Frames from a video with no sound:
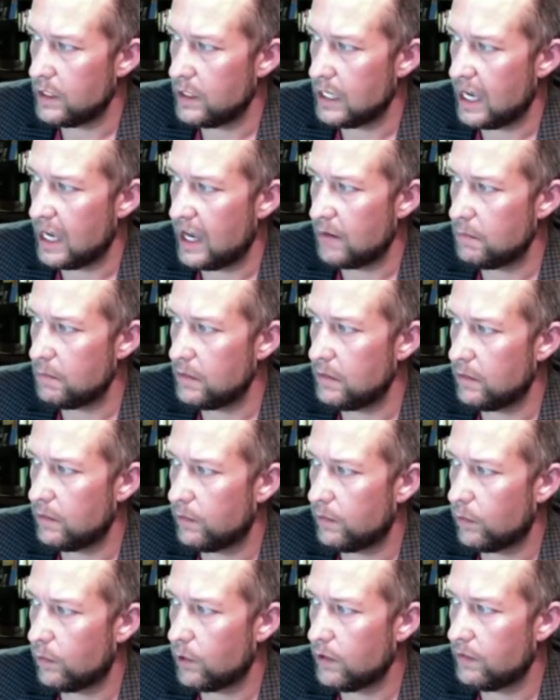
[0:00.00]
and they have been for
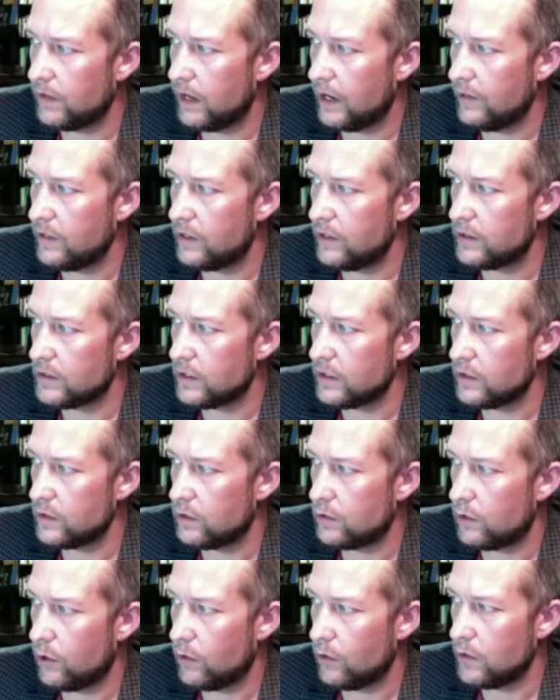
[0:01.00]
4 to 5 years, and it's
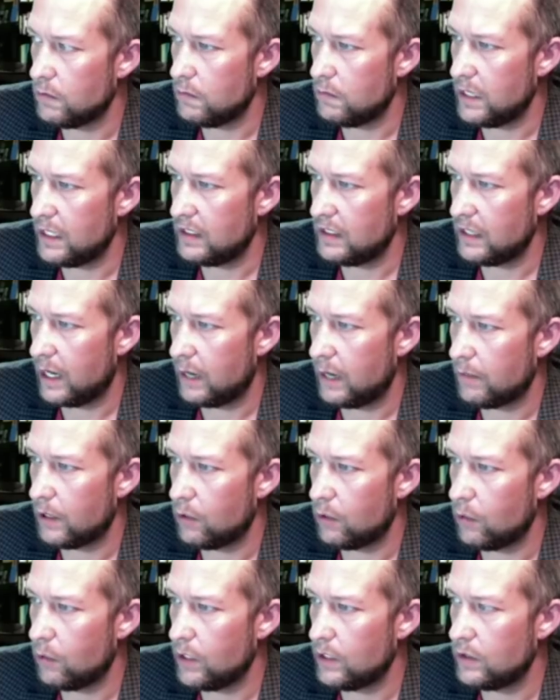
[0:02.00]
growing big time. I
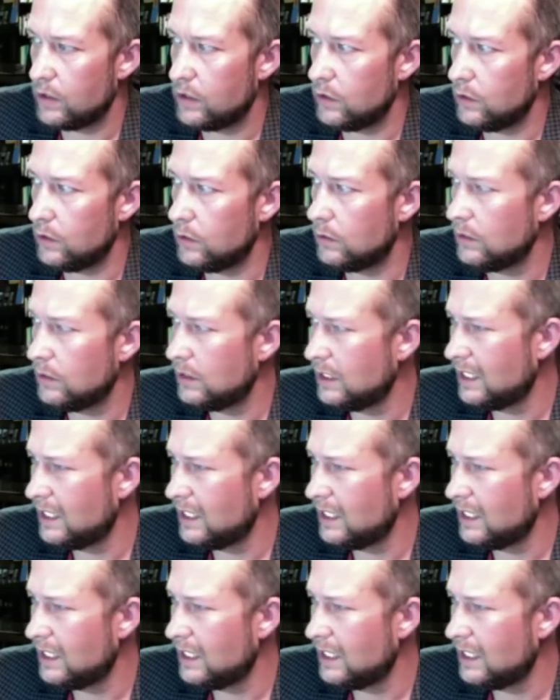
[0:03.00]
went to